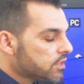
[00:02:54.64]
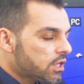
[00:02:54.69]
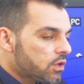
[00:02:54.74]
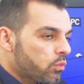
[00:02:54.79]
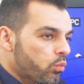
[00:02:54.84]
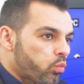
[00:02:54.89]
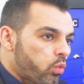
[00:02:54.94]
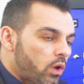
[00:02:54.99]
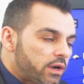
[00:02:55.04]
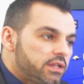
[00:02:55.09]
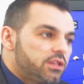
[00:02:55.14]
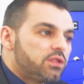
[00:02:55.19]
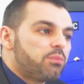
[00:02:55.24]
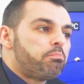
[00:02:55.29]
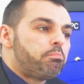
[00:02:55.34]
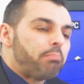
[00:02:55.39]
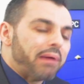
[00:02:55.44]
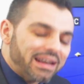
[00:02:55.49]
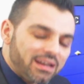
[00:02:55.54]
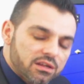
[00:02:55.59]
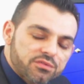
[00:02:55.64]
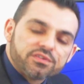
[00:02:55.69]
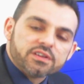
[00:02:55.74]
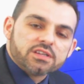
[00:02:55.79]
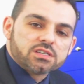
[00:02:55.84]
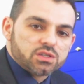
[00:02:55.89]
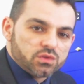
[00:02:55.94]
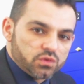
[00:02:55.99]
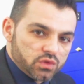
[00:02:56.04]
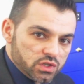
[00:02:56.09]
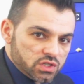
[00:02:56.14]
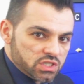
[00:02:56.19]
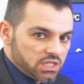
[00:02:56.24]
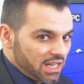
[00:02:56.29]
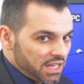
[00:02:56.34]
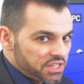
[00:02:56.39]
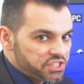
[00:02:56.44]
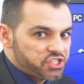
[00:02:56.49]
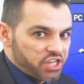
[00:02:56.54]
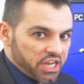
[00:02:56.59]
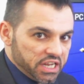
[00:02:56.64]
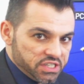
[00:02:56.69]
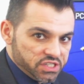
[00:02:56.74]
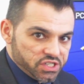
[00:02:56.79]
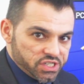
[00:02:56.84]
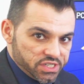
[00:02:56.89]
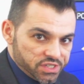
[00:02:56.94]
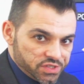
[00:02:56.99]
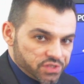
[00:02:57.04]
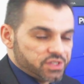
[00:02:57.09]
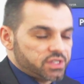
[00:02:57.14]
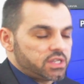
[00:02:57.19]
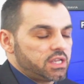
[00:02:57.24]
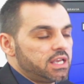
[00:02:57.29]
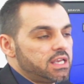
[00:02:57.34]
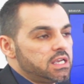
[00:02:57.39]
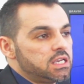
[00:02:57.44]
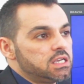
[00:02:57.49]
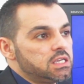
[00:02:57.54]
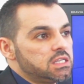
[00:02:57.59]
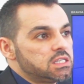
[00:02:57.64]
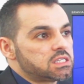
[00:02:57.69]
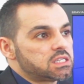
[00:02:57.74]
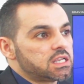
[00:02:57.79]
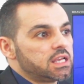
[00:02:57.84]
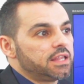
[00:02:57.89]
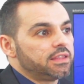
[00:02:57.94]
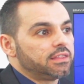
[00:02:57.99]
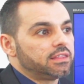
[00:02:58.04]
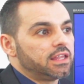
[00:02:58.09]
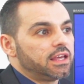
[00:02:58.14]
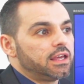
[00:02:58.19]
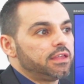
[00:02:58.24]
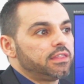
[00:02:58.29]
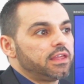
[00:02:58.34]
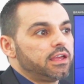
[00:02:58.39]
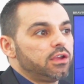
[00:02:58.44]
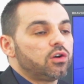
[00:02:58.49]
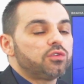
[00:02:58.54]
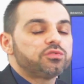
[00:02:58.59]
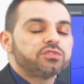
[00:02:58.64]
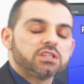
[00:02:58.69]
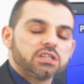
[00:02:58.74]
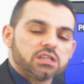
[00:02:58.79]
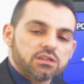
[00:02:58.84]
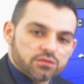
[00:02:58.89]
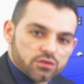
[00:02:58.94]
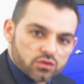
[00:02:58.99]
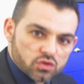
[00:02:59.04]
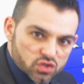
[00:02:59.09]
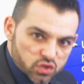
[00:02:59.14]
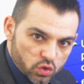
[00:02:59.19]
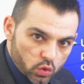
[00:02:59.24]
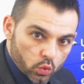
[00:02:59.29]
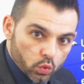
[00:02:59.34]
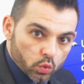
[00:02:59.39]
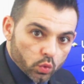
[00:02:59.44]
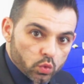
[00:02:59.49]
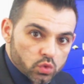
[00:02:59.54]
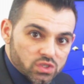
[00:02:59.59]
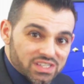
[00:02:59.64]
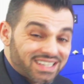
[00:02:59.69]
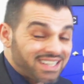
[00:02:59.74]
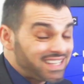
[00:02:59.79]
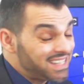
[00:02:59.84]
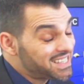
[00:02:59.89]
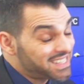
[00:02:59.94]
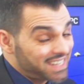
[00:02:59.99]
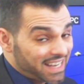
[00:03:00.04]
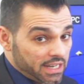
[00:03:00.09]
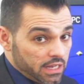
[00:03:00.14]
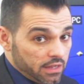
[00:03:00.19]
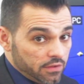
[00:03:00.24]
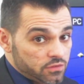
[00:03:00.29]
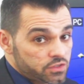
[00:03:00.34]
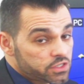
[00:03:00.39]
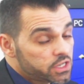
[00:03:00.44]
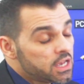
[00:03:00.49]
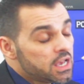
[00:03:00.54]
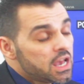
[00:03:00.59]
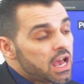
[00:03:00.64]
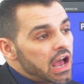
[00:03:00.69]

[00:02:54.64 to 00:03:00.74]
One of the benefits of using exchanges is that they often give you tools and incentives.